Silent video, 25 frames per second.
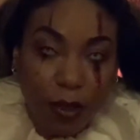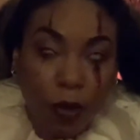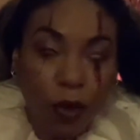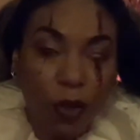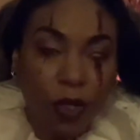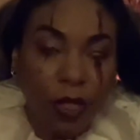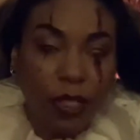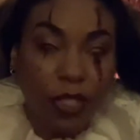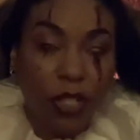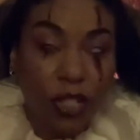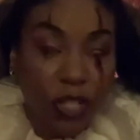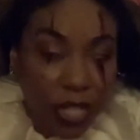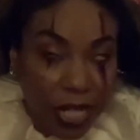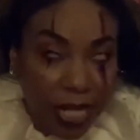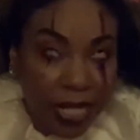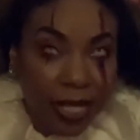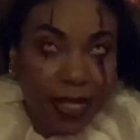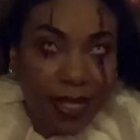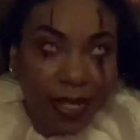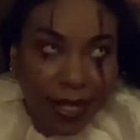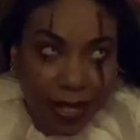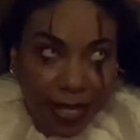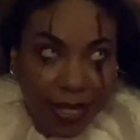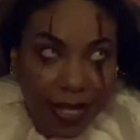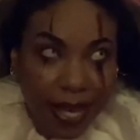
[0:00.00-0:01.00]
or she's
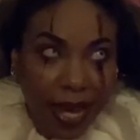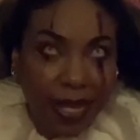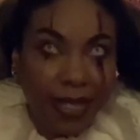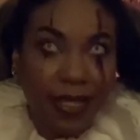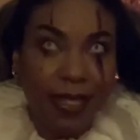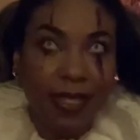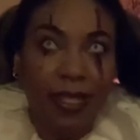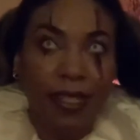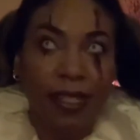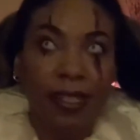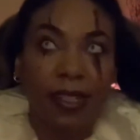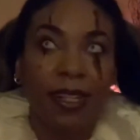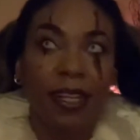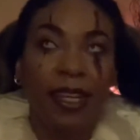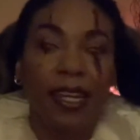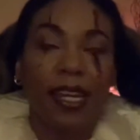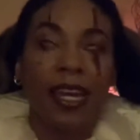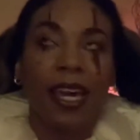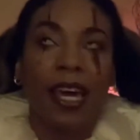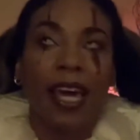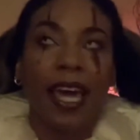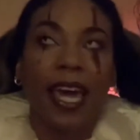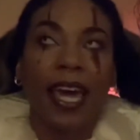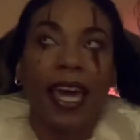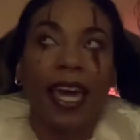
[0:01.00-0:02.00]
an assassin,
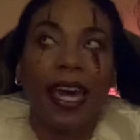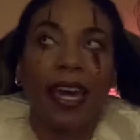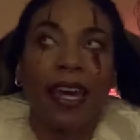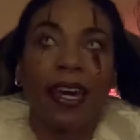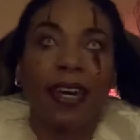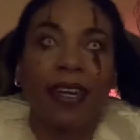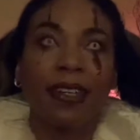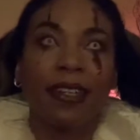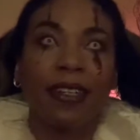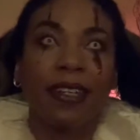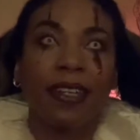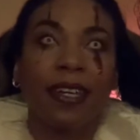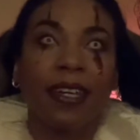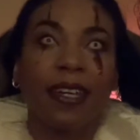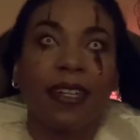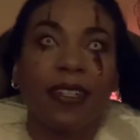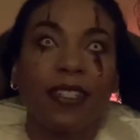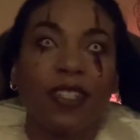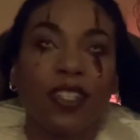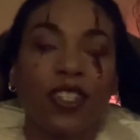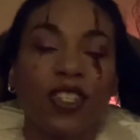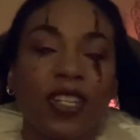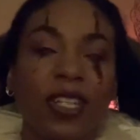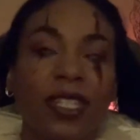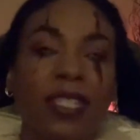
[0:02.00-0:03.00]
and
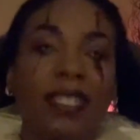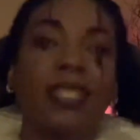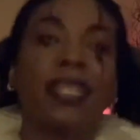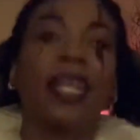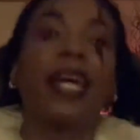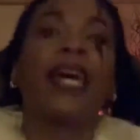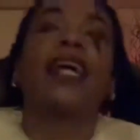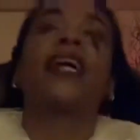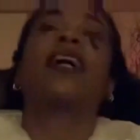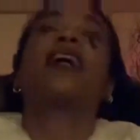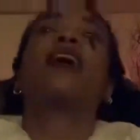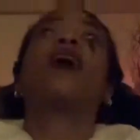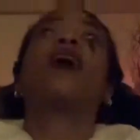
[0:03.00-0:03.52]
it's just like,